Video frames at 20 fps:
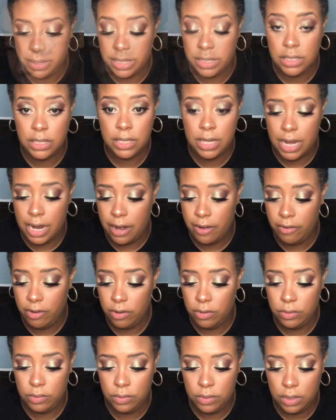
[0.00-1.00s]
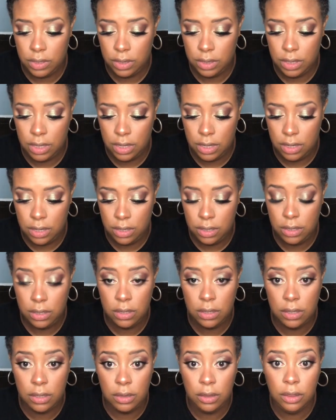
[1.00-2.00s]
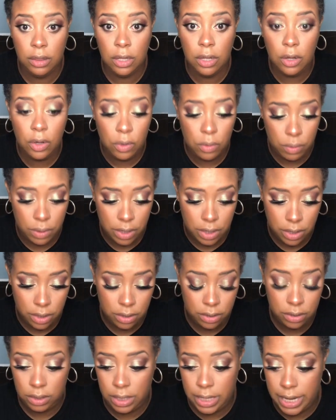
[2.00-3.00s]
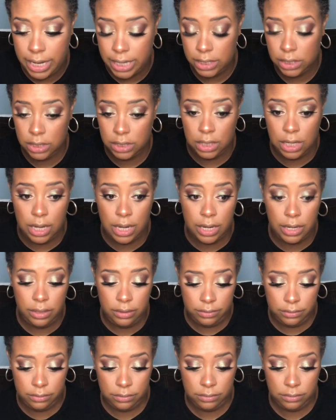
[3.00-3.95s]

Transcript: mascara on the lower lash line.